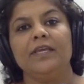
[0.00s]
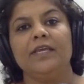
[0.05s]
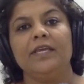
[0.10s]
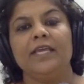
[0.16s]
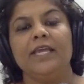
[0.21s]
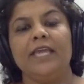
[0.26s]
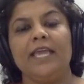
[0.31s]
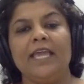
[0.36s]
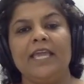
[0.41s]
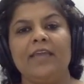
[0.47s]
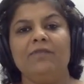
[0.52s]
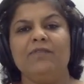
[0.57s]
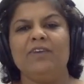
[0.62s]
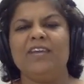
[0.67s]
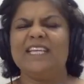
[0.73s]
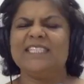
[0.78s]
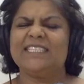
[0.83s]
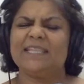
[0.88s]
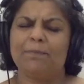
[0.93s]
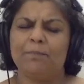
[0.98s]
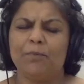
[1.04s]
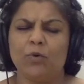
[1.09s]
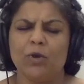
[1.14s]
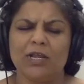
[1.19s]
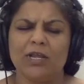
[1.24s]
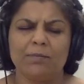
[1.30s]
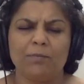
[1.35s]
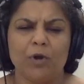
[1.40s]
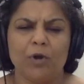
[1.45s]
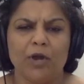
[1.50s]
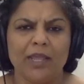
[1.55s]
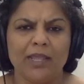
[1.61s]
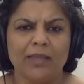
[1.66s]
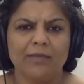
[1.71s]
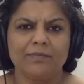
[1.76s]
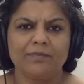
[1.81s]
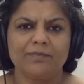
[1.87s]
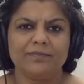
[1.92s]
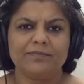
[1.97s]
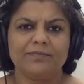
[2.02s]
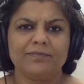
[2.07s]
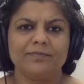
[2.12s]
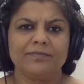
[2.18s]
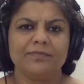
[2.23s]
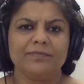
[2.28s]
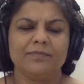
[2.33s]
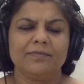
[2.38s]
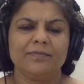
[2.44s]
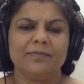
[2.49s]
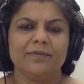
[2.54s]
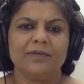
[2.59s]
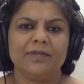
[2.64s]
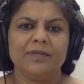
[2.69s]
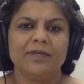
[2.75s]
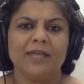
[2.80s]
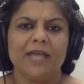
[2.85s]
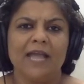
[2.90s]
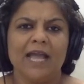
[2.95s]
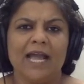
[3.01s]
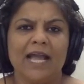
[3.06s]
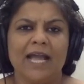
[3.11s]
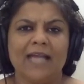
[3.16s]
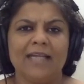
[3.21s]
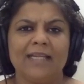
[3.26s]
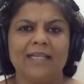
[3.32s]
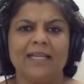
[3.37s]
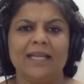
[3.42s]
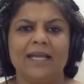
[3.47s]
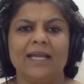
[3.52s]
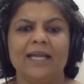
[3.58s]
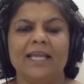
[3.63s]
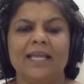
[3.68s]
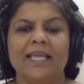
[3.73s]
He is a poor boy and uh,